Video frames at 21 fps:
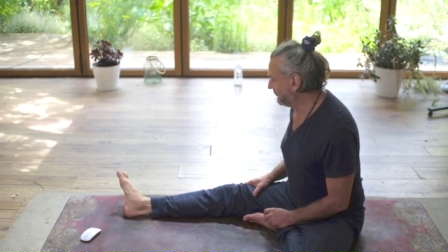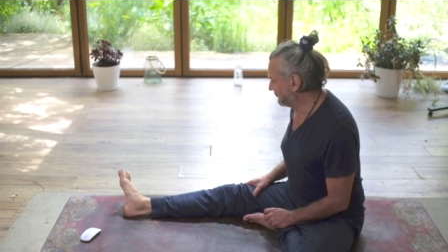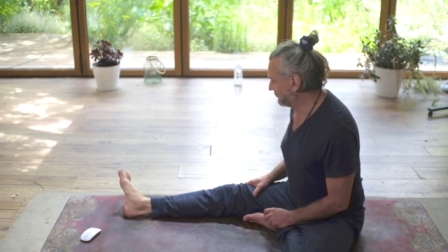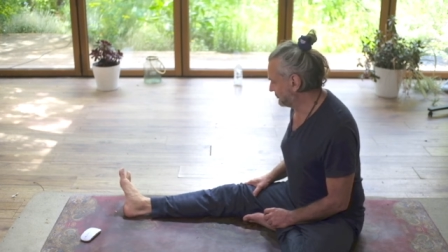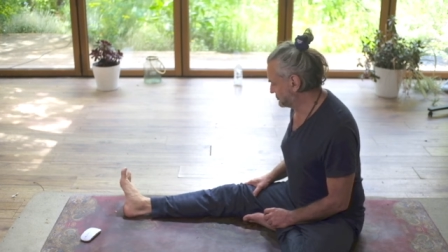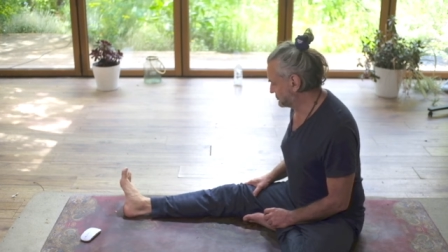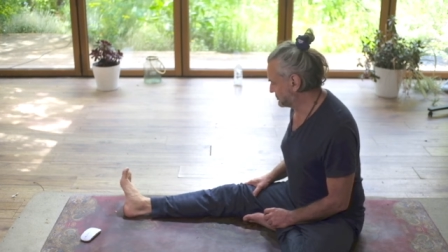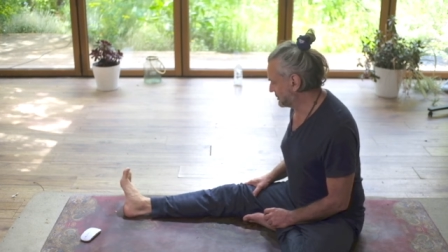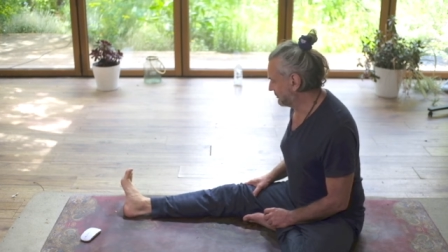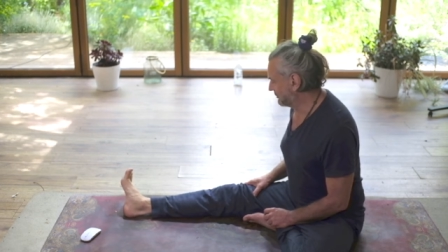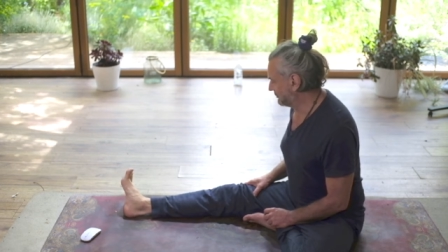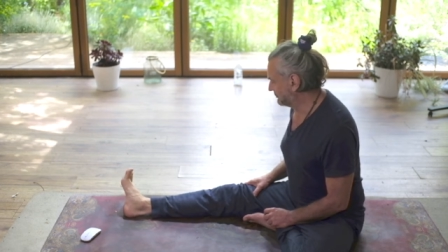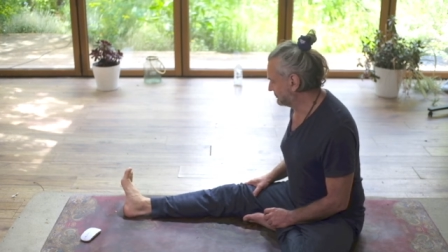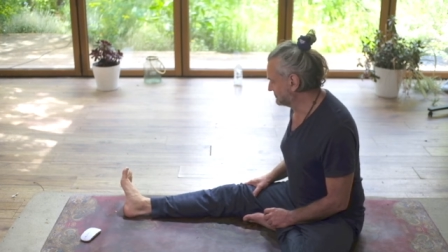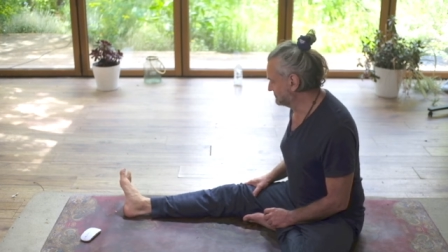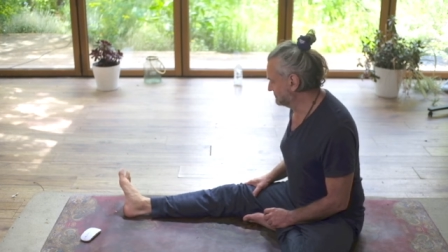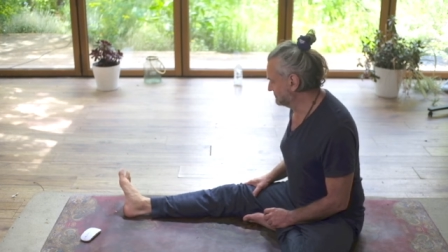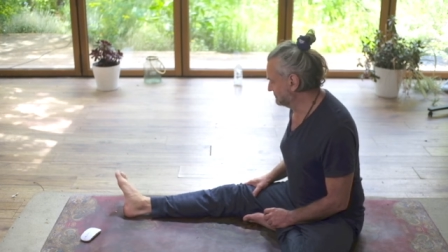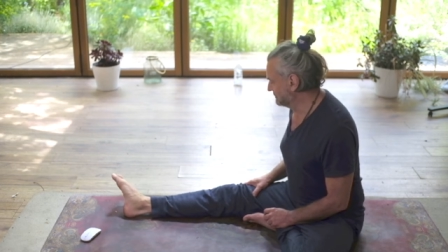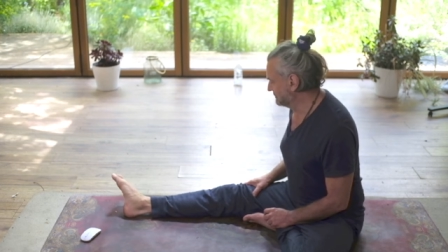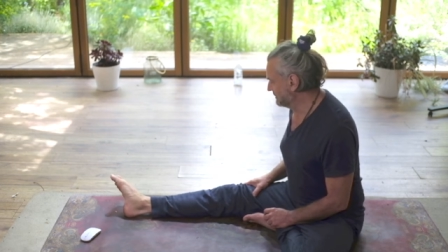and the
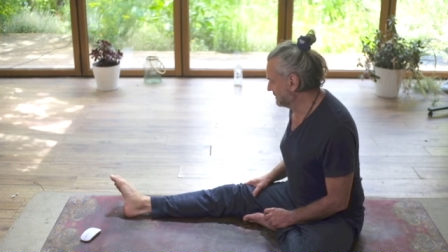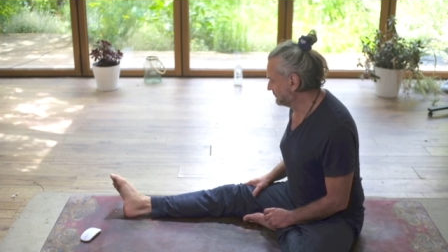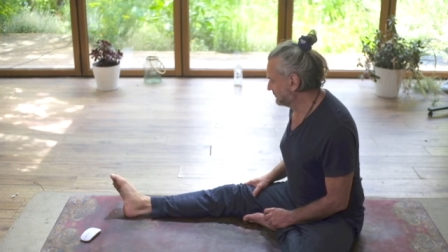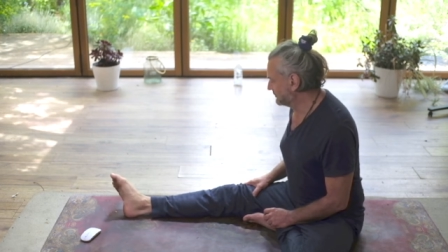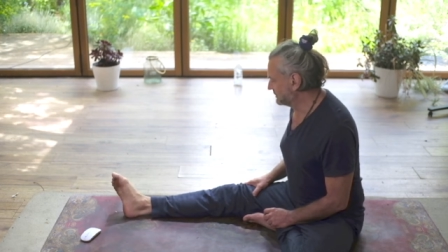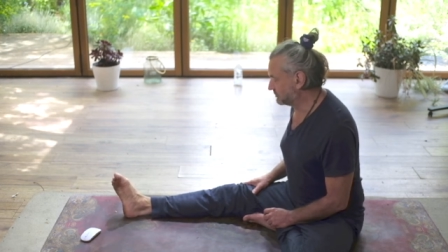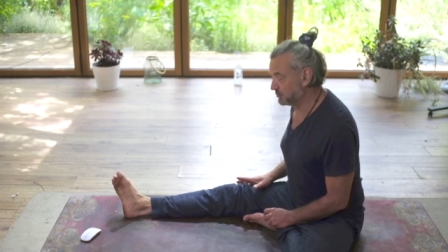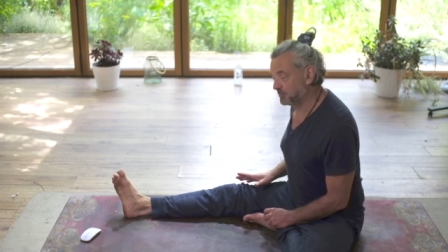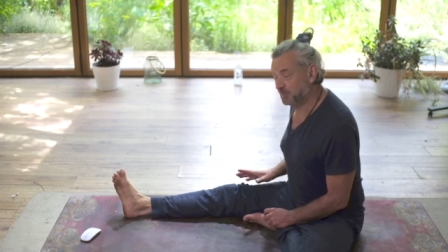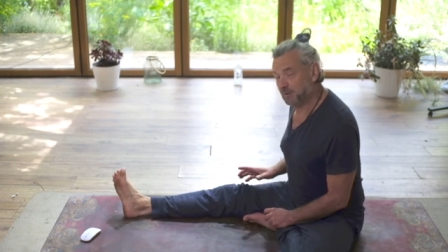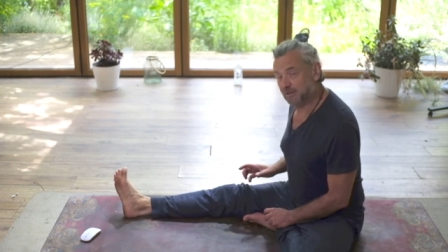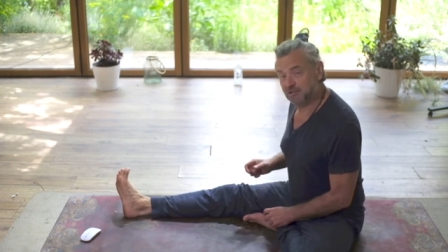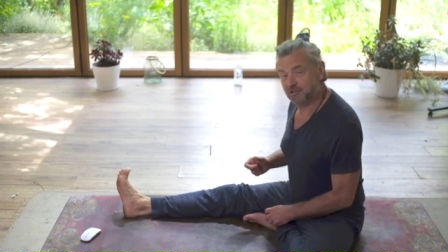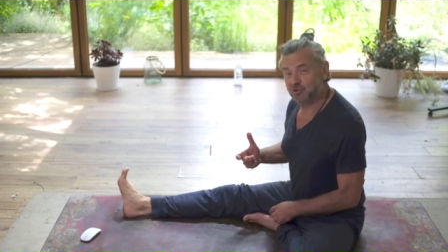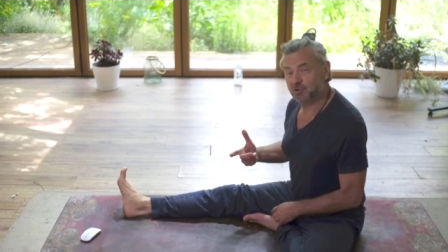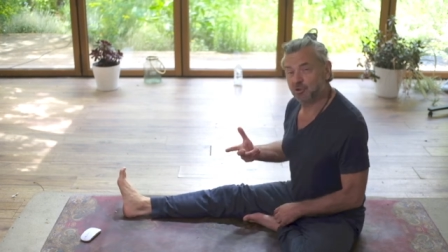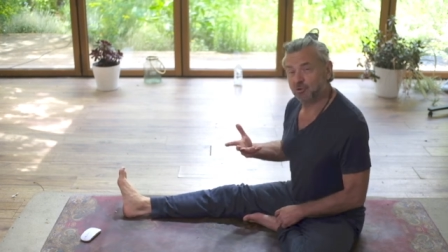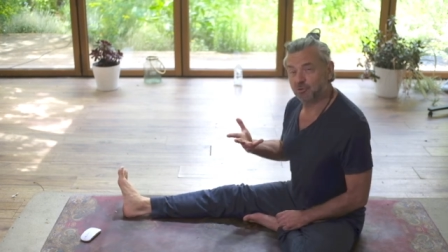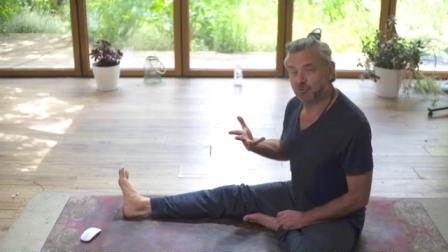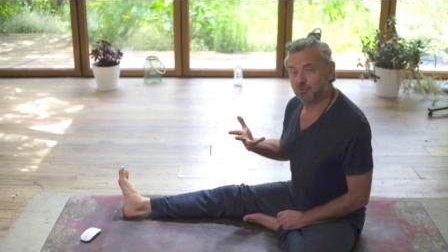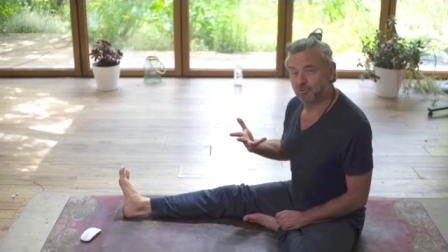toes, but it will be
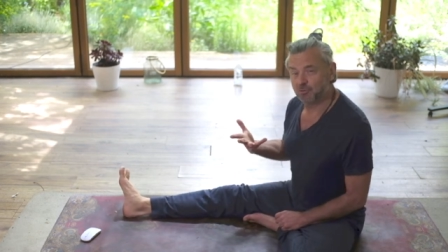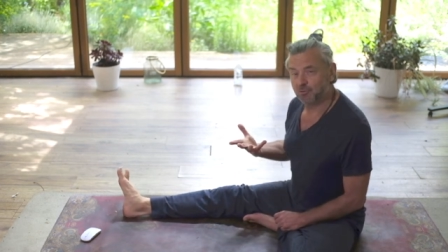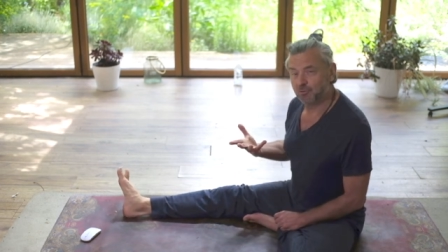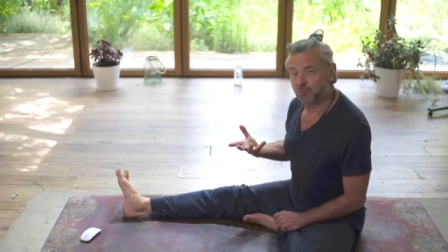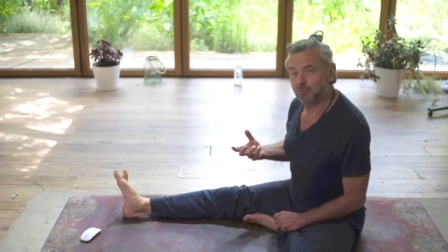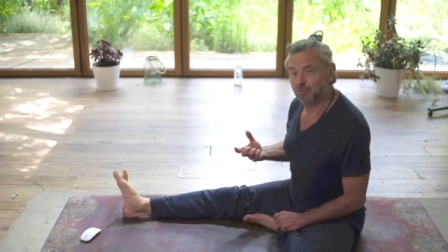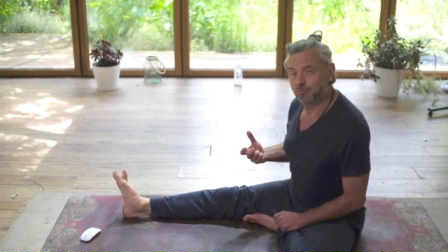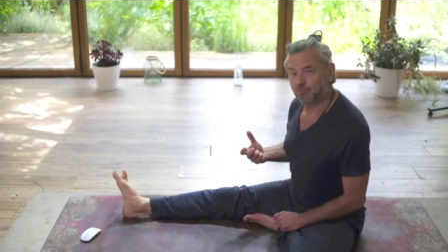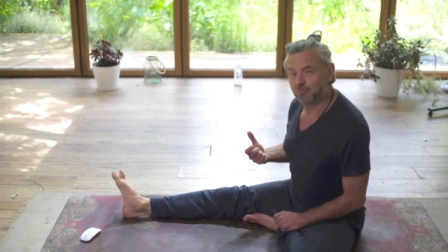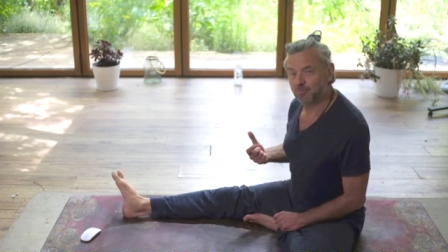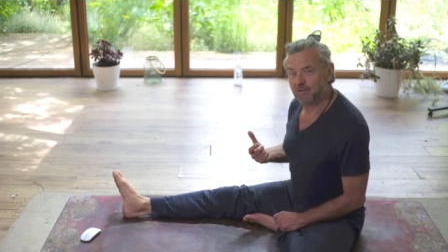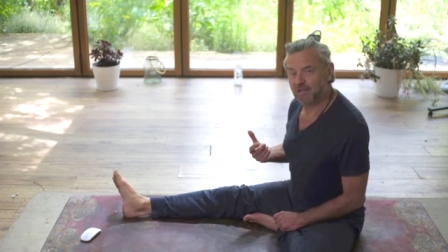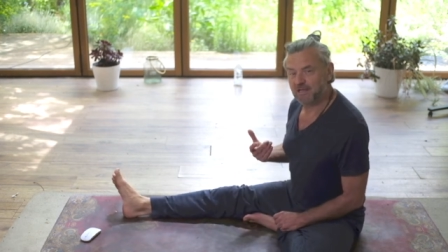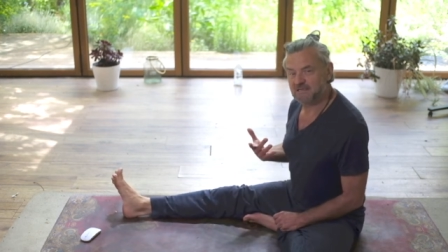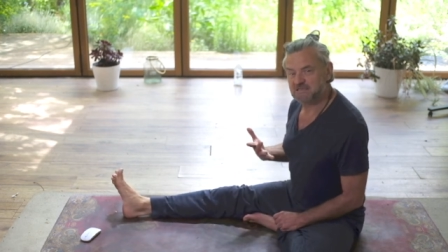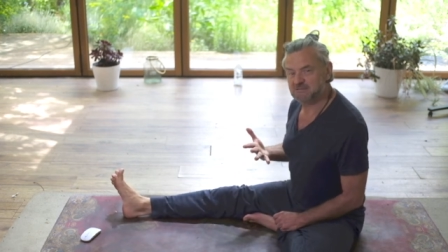you